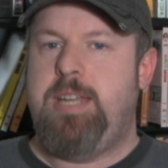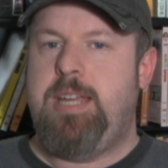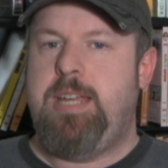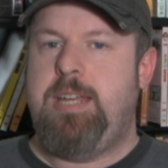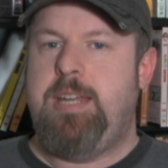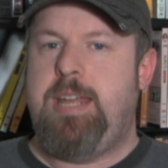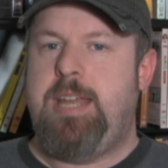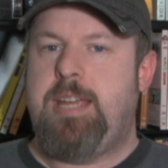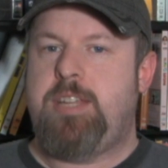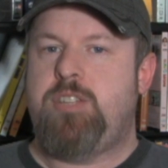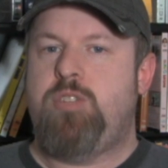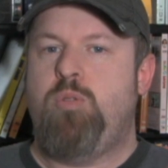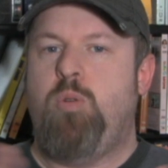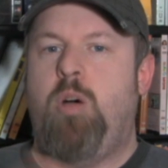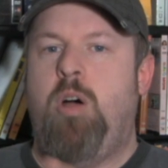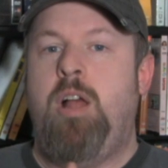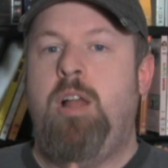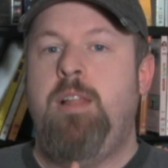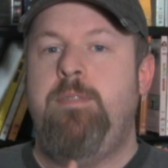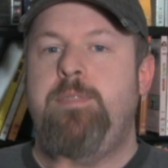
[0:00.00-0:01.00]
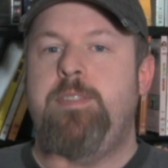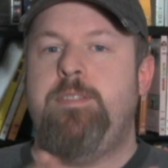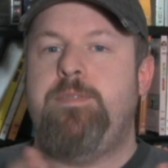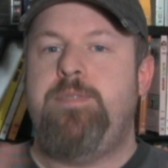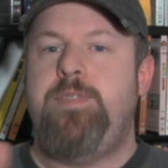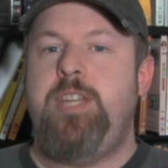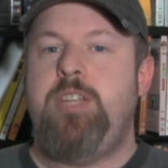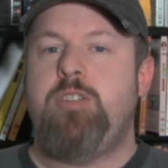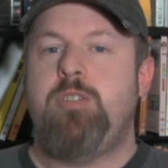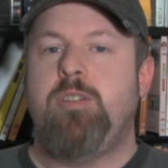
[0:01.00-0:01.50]
day next to all of the
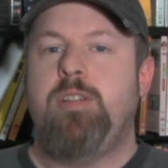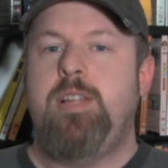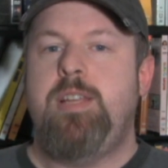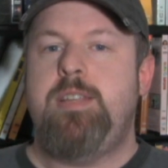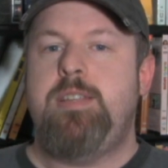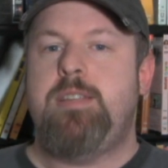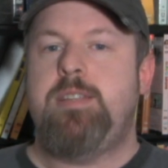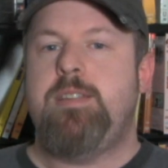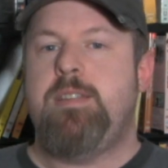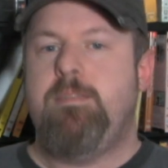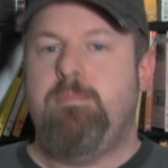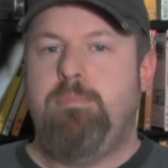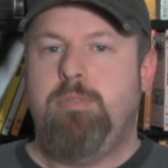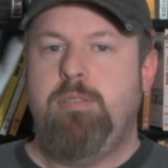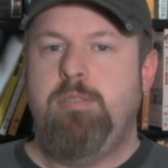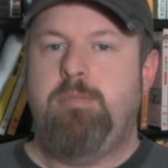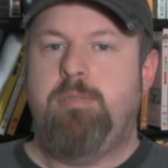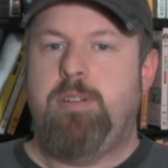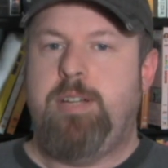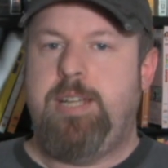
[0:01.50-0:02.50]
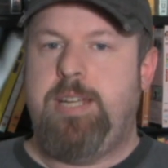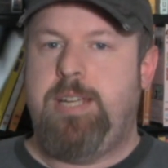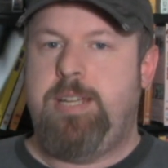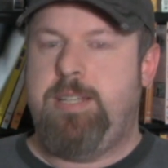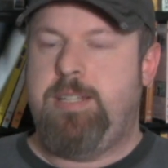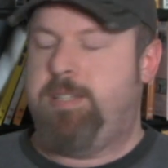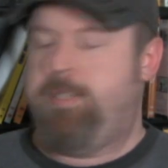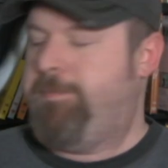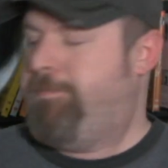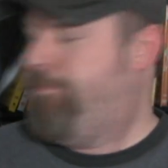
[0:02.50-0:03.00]
featureless
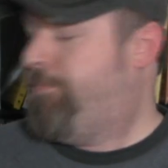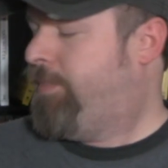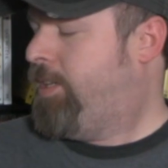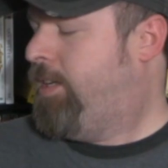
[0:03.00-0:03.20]
Blu-rays.